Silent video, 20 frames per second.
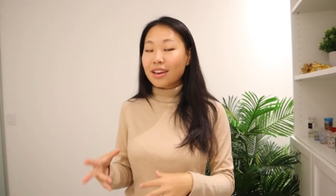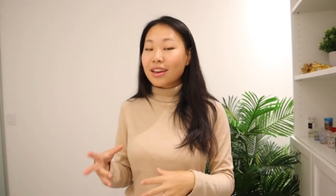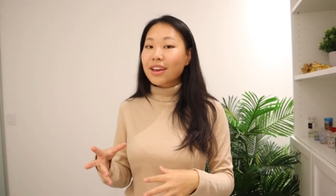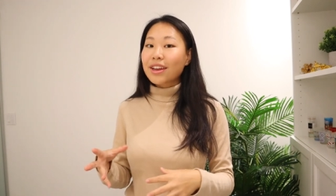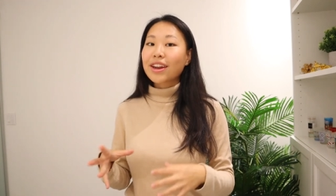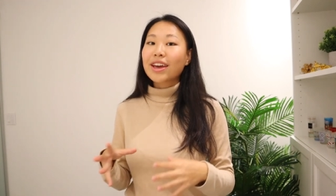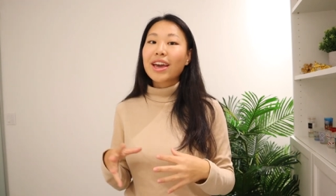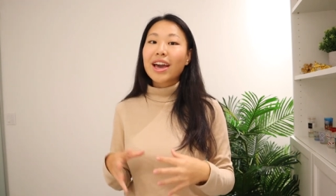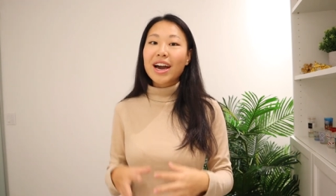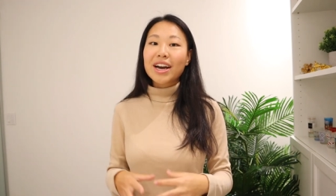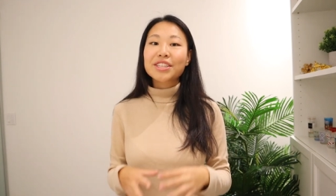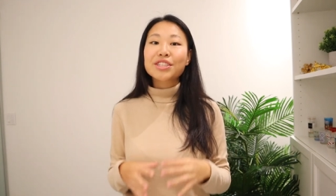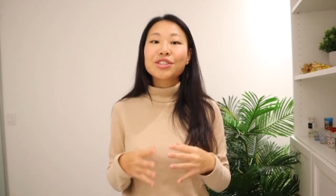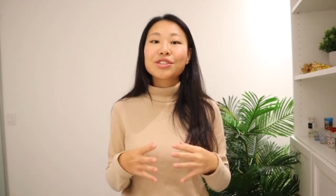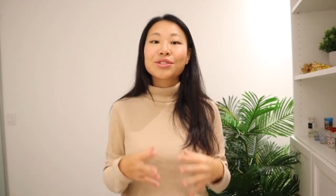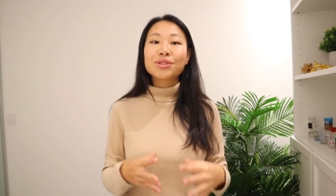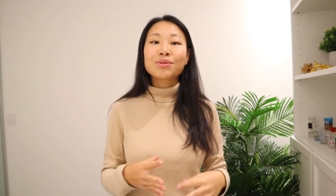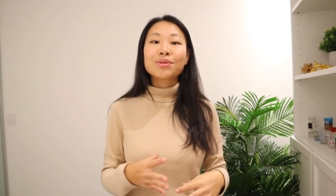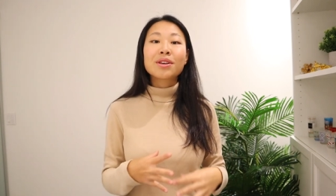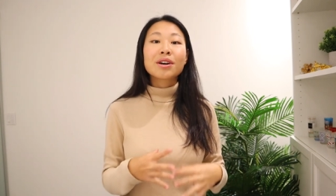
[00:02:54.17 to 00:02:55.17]
and I had to
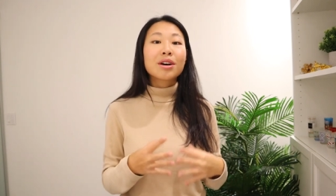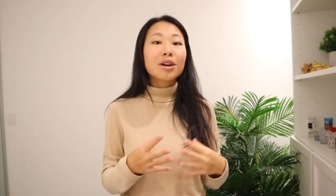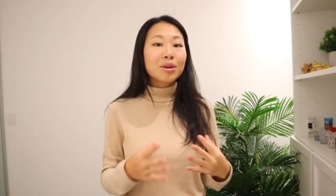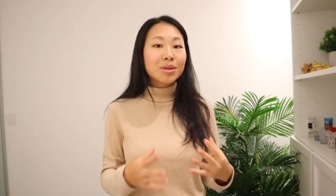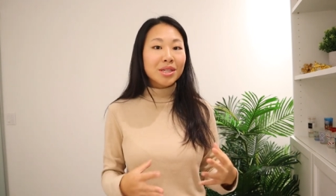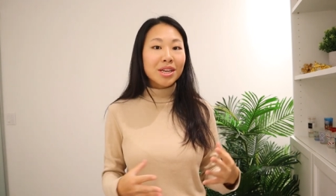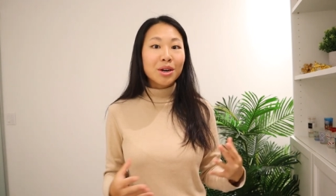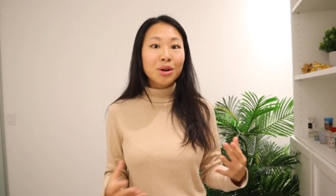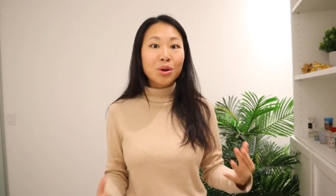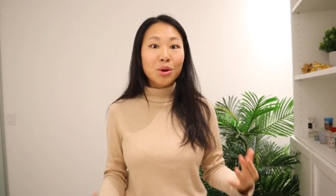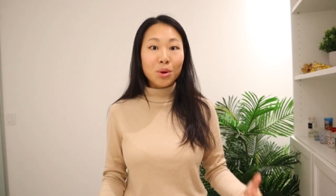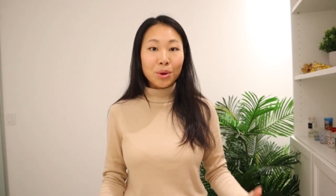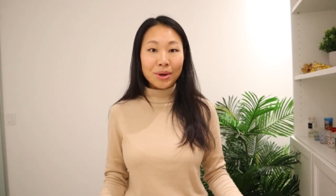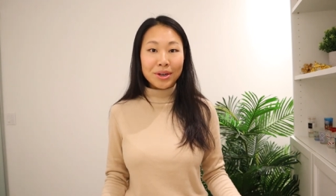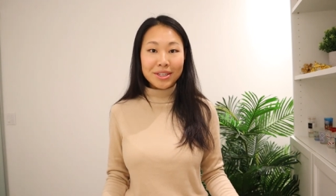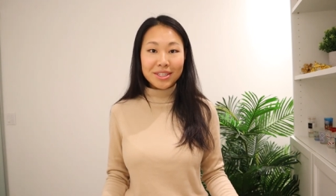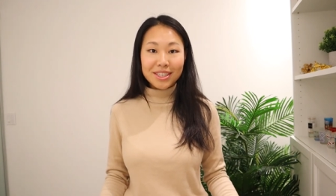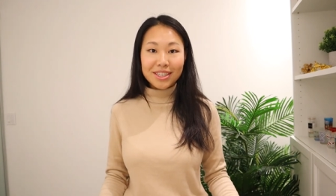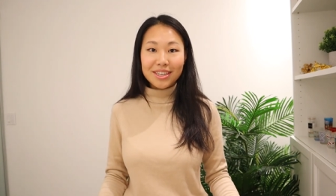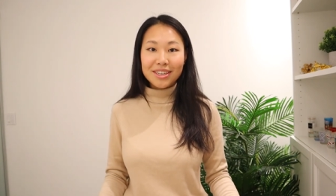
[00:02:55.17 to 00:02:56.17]
do the hotel
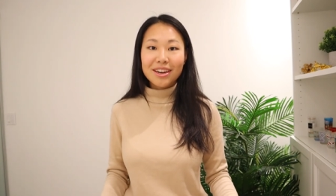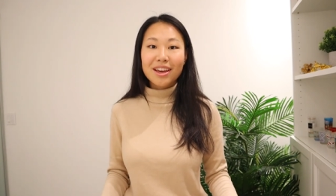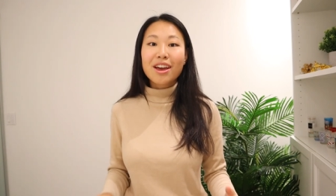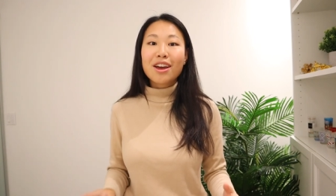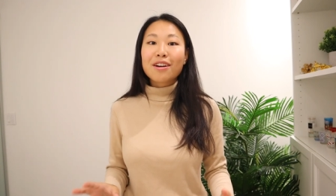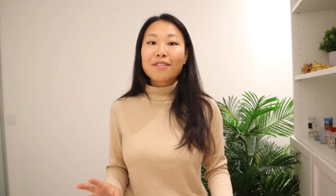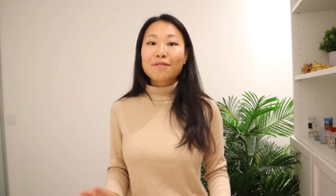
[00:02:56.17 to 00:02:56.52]
quarantine